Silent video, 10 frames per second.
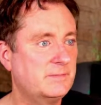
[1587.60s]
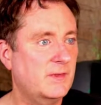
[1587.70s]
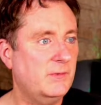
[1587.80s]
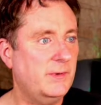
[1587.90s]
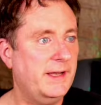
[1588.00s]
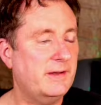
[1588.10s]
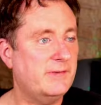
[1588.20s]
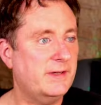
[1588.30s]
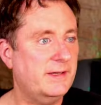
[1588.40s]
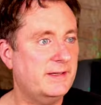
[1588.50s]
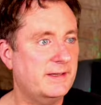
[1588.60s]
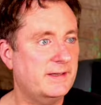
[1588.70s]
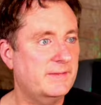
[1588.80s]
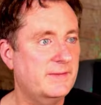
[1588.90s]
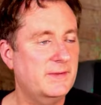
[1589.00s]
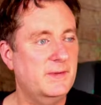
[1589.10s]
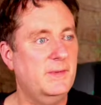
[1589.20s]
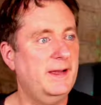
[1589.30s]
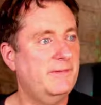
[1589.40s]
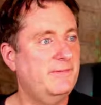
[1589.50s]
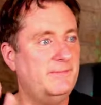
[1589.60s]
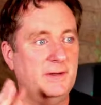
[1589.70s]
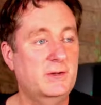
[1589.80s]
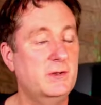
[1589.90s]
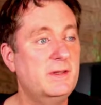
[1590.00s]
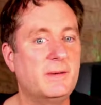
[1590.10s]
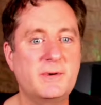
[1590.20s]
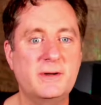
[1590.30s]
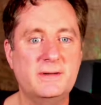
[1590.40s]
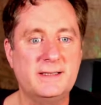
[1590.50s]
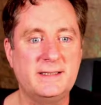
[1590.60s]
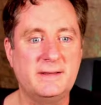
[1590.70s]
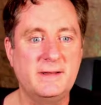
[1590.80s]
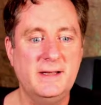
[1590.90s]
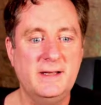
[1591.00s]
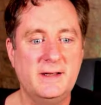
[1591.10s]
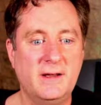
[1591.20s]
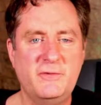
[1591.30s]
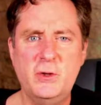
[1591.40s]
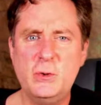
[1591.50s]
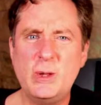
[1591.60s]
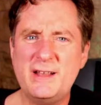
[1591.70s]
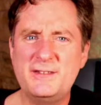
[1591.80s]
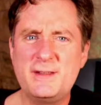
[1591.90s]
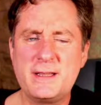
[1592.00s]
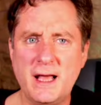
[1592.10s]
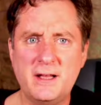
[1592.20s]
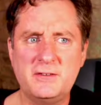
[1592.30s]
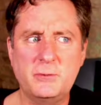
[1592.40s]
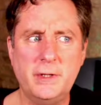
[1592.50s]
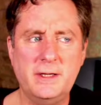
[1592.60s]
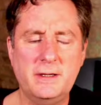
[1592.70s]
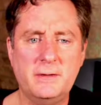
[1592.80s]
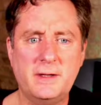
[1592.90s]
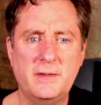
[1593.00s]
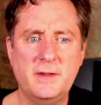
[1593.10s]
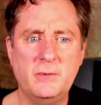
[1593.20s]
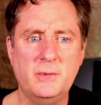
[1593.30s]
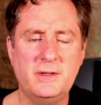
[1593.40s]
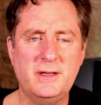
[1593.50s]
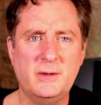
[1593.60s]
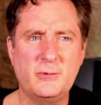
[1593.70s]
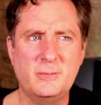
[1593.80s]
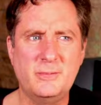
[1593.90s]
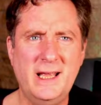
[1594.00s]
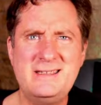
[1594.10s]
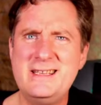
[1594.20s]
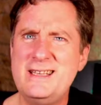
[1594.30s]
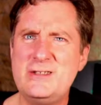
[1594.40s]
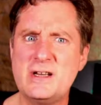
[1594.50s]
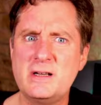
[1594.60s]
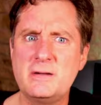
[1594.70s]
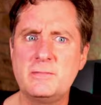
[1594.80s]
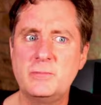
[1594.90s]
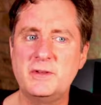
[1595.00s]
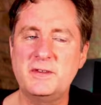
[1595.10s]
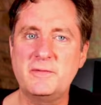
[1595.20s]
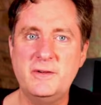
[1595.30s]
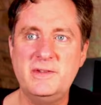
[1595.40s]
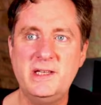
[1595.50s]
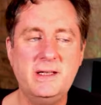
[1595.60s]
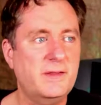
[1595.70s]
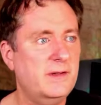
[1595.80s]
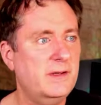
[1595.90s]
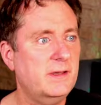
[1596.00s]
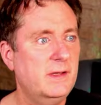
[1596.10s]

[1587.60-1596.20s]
We have a good number. A few less than last week. I think we went down from 18 to was it 15? I think.